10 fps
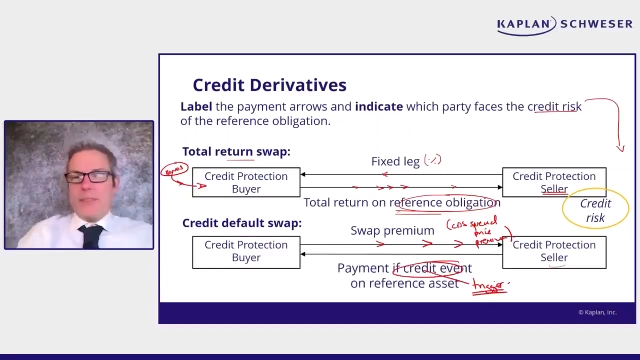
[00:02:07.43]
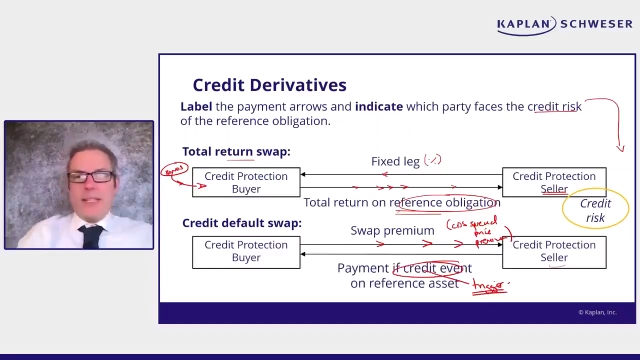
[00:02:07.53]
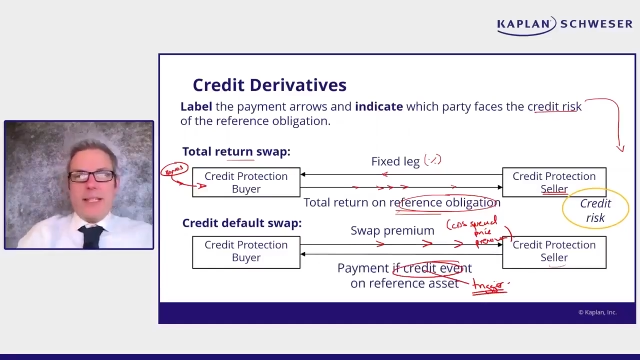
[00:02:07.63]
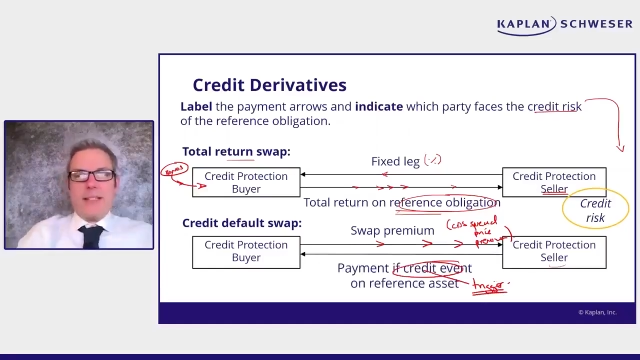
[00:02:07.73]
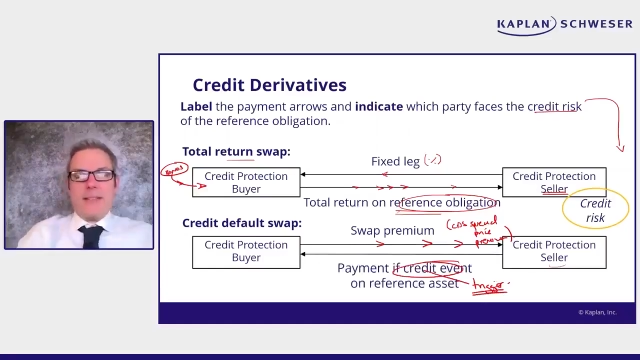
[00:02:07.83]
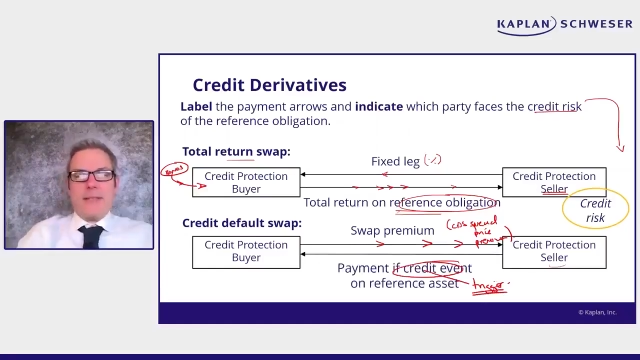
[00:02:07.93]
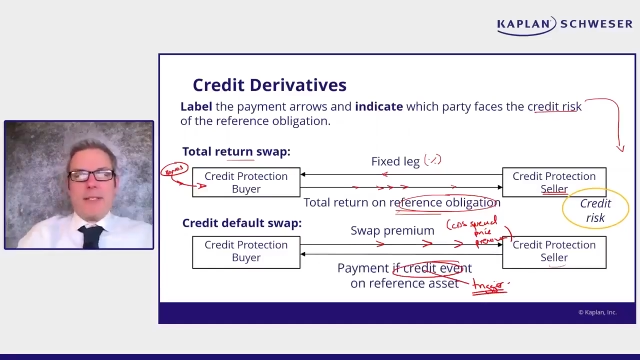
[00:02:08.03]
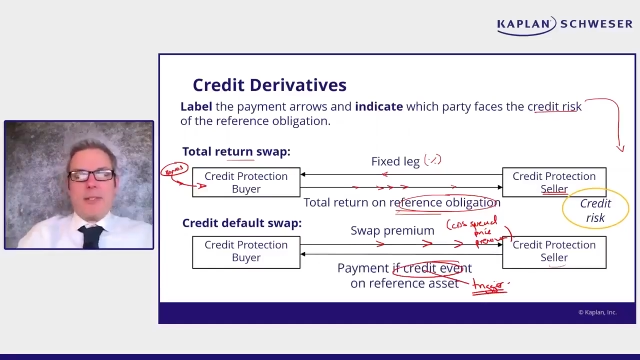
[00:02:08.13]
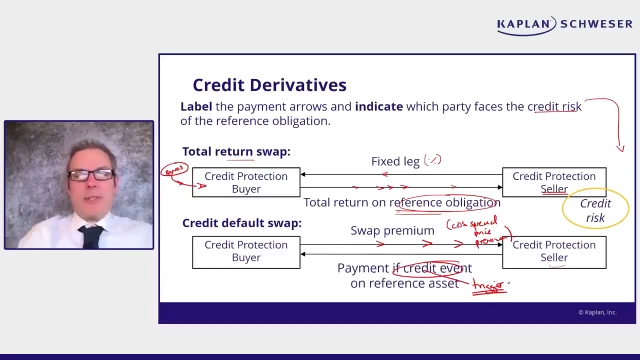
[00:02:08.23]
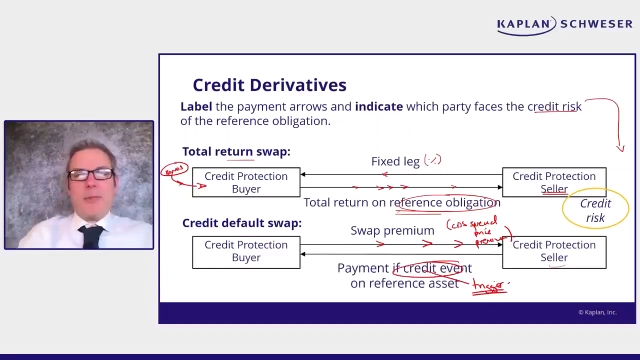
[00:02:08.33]
Asda is
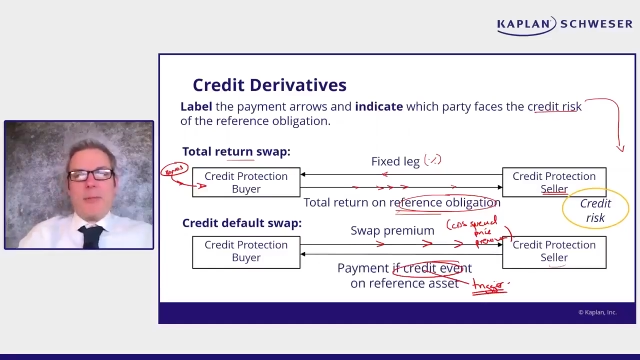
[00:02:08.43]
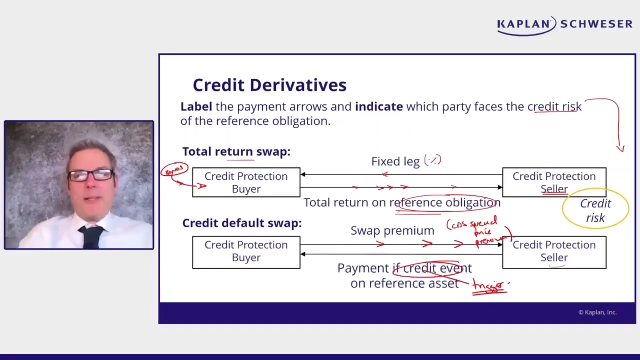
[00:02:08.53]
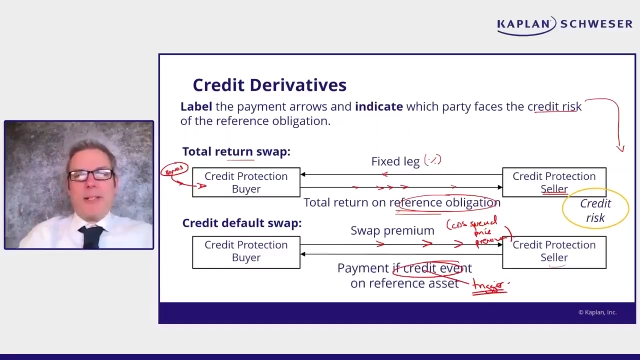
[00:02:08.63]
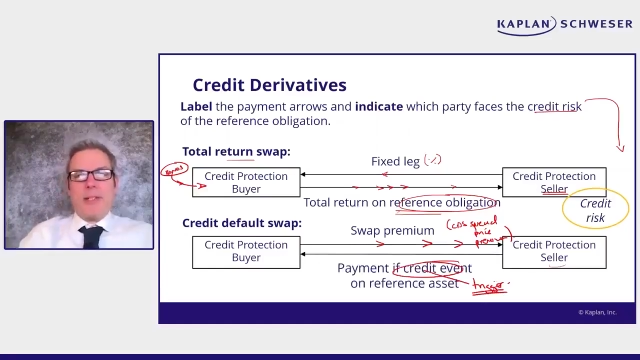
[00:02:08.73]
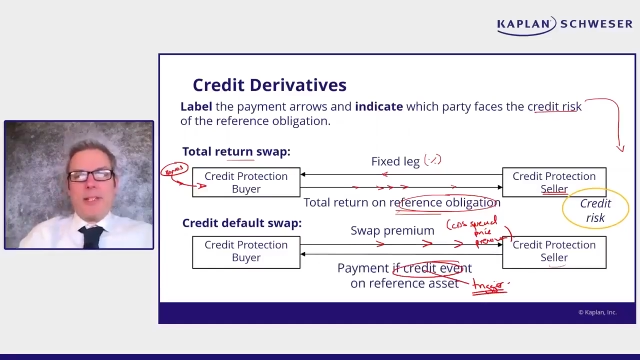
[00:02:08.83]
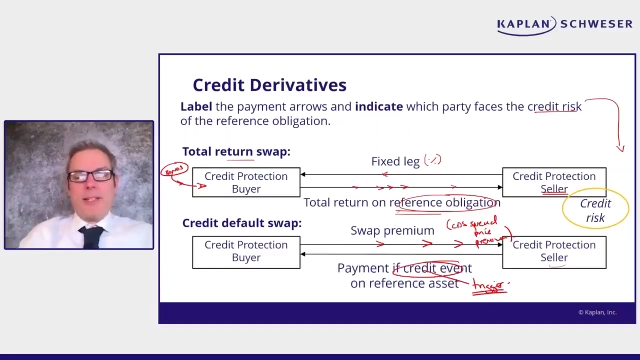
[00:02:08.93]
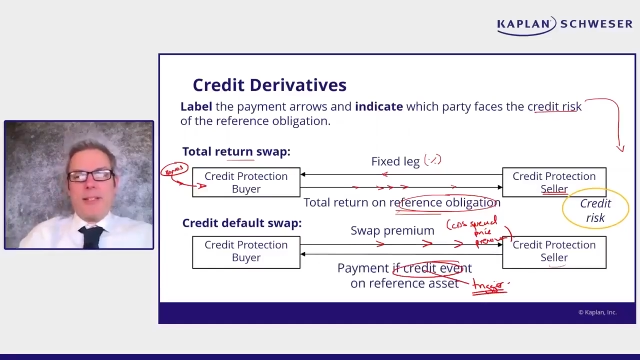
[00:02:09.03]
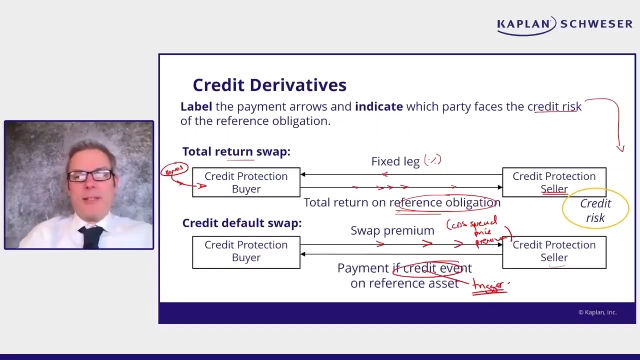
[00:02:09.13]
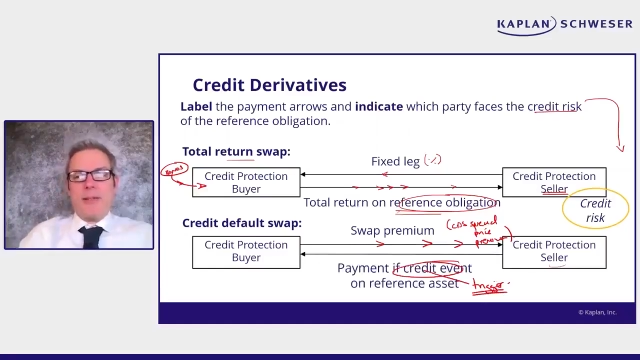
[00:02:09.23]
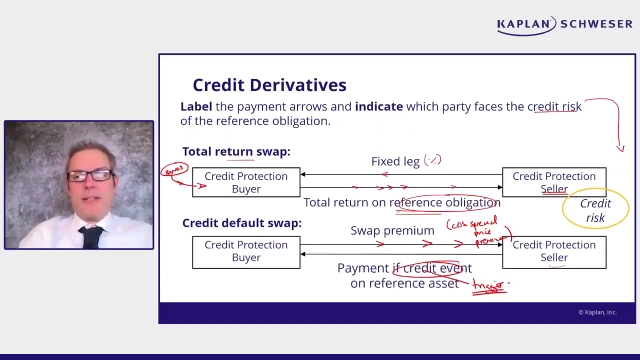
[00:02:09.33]
a supermarket chain in
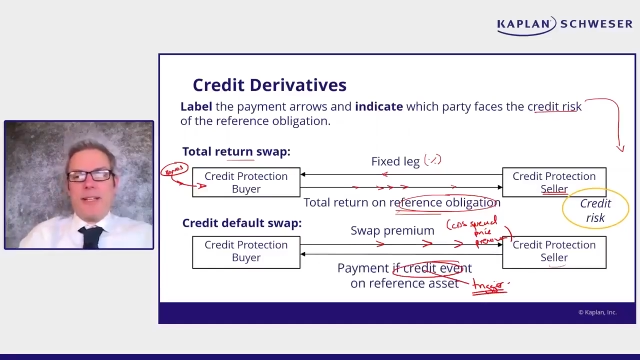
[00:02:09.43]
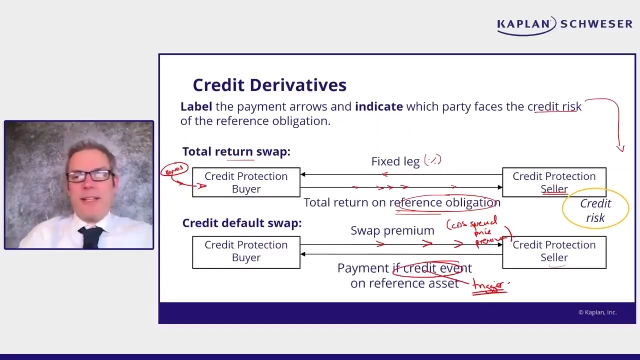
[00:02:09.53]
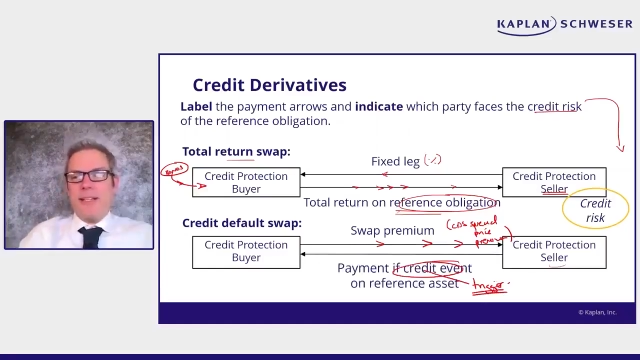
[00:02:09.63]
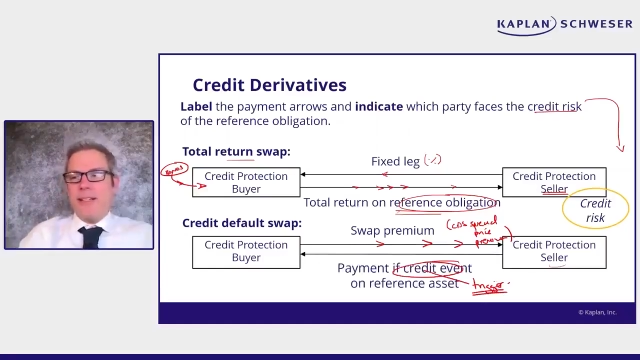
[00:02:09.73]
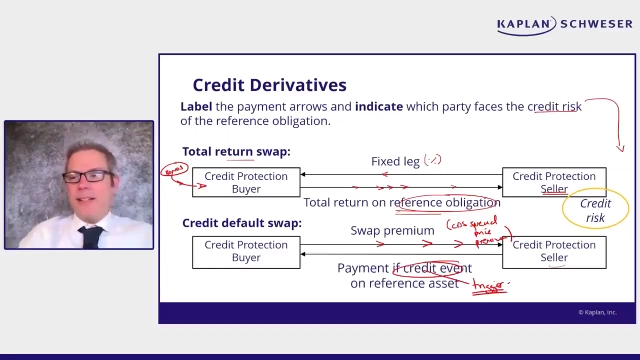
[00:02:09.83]
the UK.